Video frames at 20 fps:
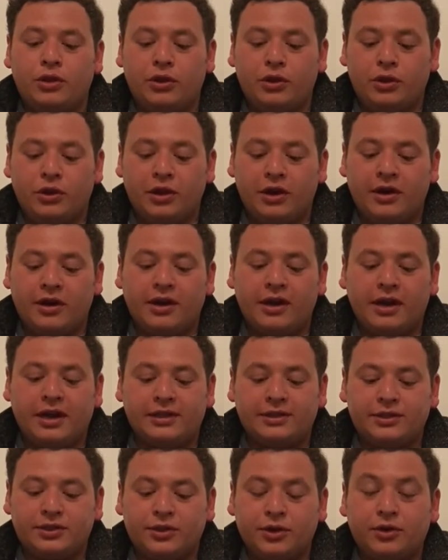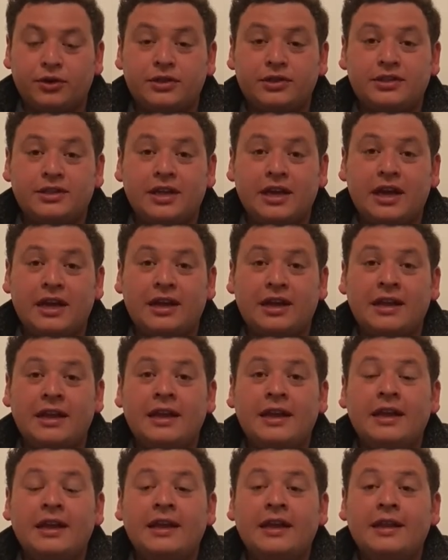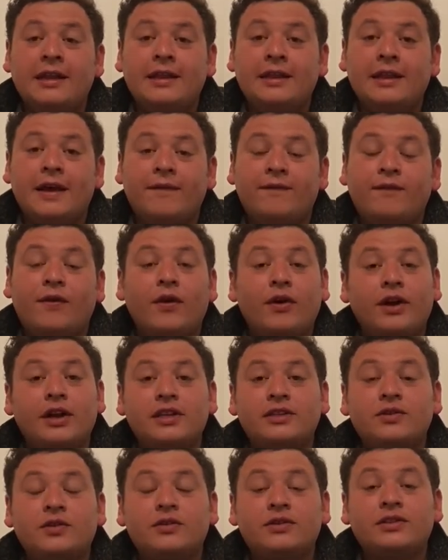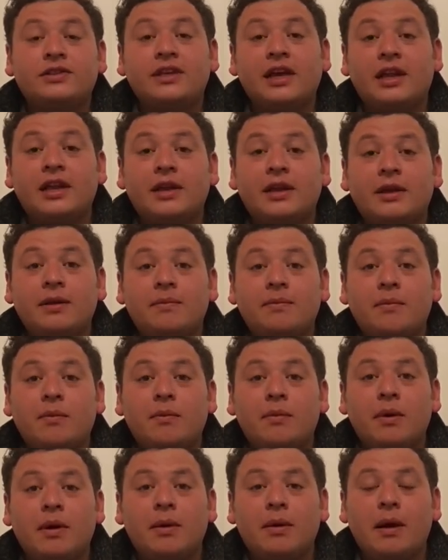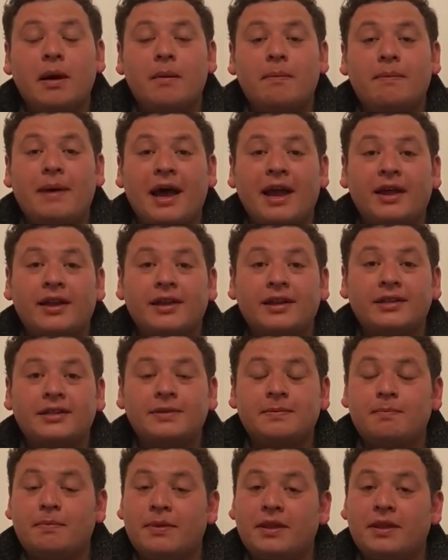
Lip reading: there are stores that focus on selling violins,